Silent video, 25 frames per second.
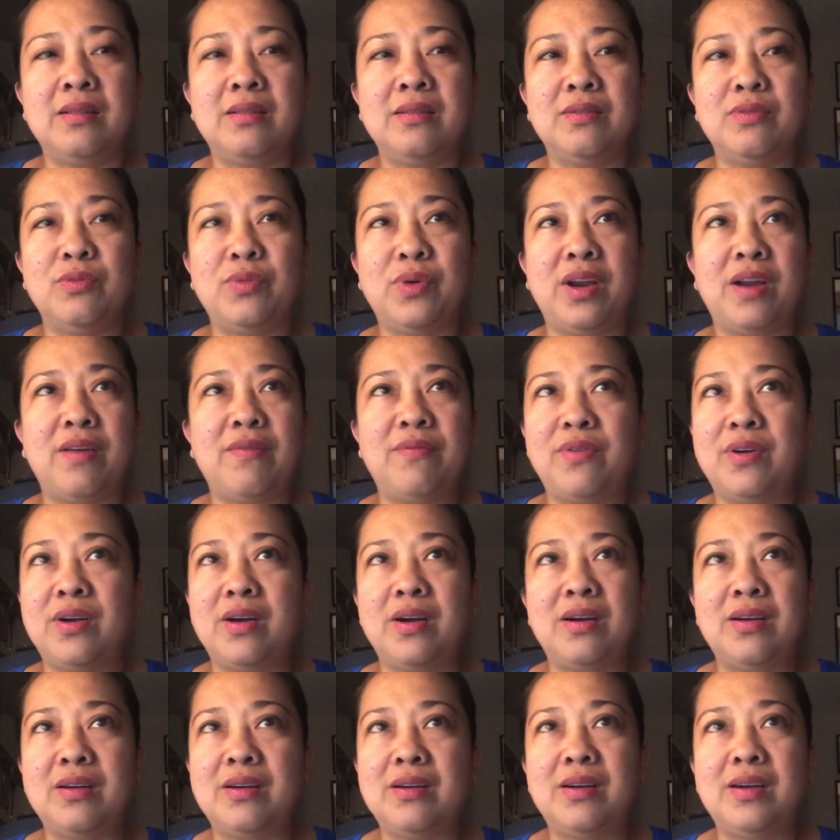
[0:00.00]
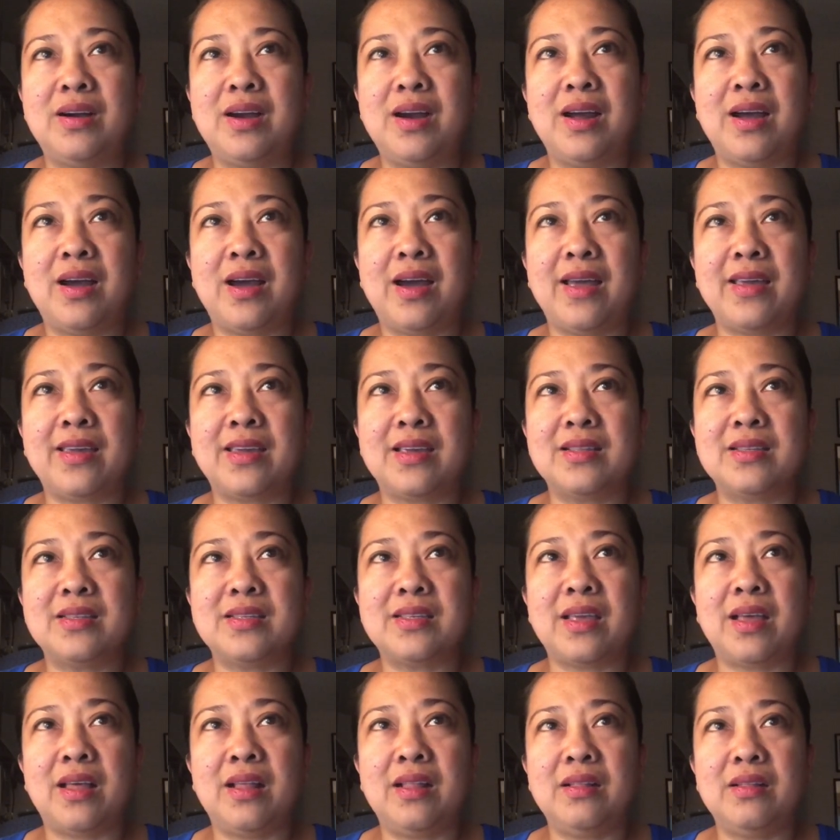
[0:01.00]
whatever I can
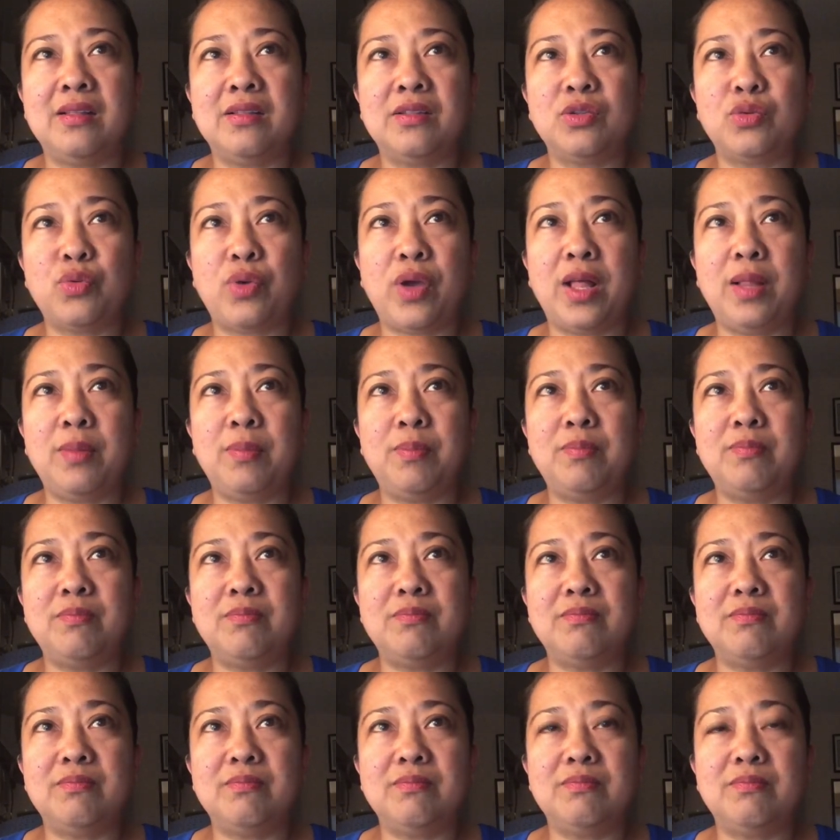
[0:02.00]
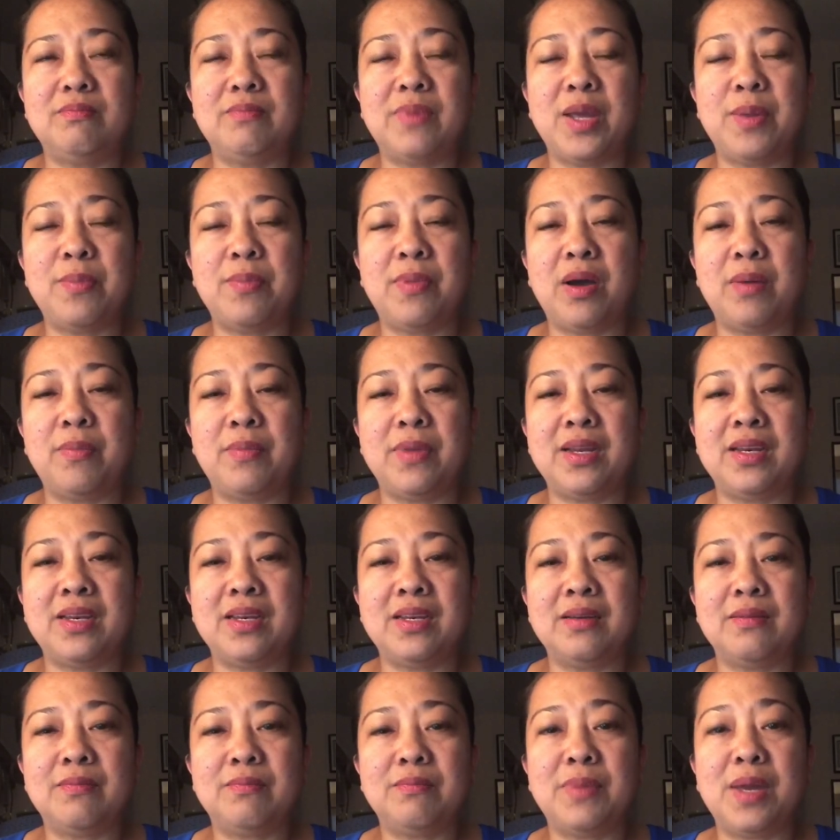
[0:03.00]
sell to help my mama
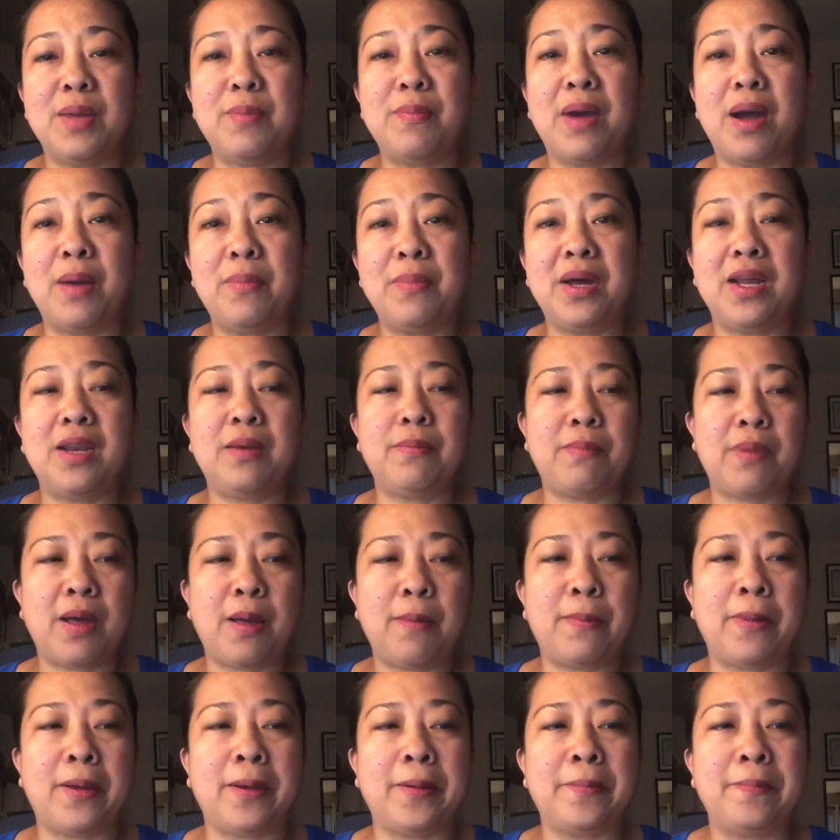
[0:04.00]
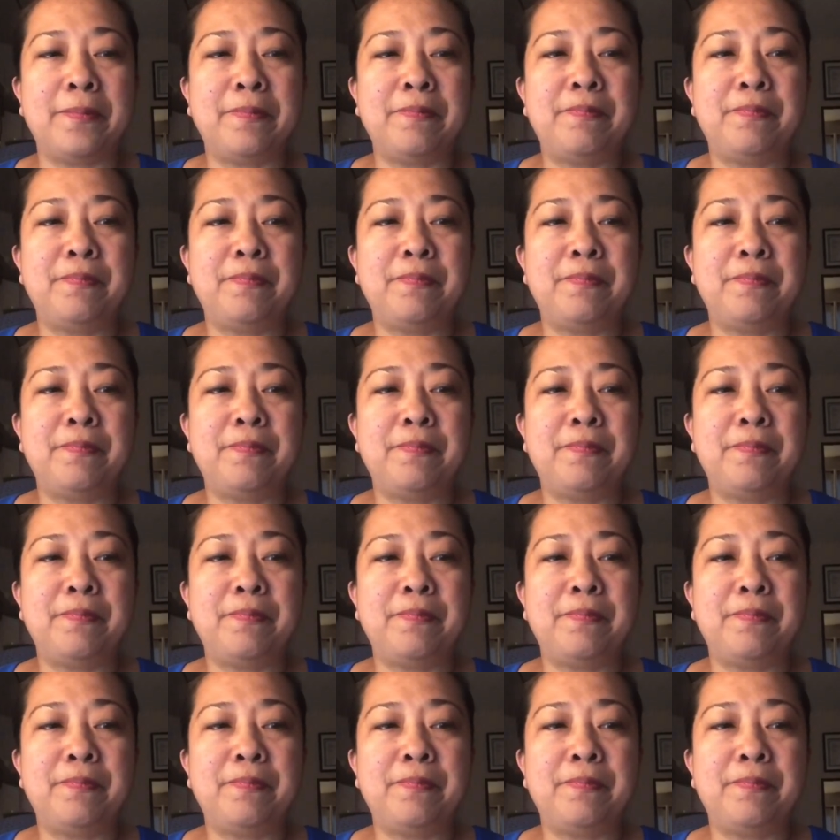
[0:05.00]
and papa.